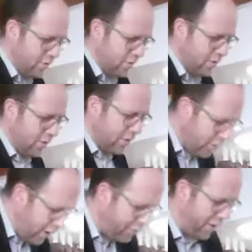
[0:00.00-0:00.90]

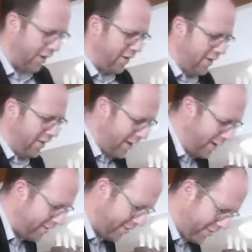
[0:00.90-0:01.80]
The Ravya,
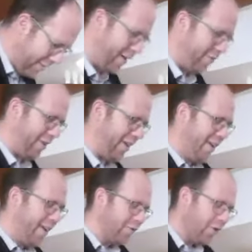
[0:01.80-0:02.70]
right? Yafet.
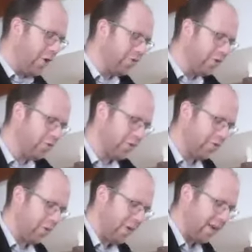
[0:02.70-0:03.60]
So those are the two
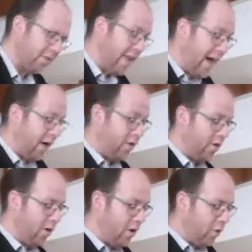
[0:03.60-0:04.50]
different opinions.
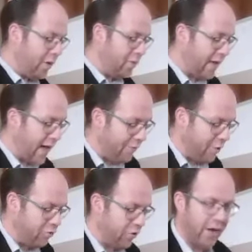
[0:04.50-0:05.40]
Now, when we have
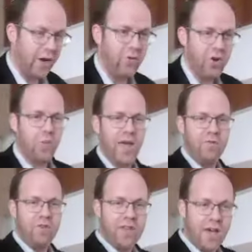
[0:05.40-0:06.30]
in the Shulchan Aruch, we
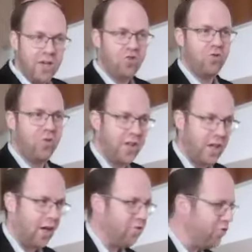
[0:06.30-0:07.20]
have Yesh
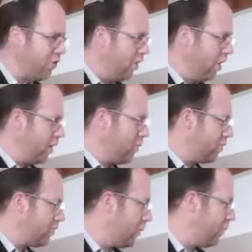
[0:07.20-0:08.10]
V'yesh. He
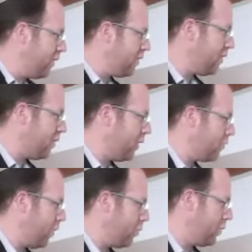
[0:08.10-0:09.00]
brings two opinions and
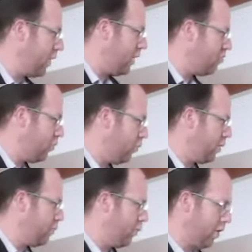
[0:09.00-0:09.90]
begins both with Yesh.
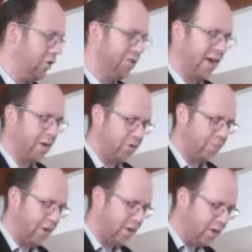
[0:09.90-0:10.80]
We hold like which
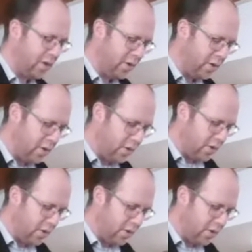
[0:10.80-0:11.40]
opinion?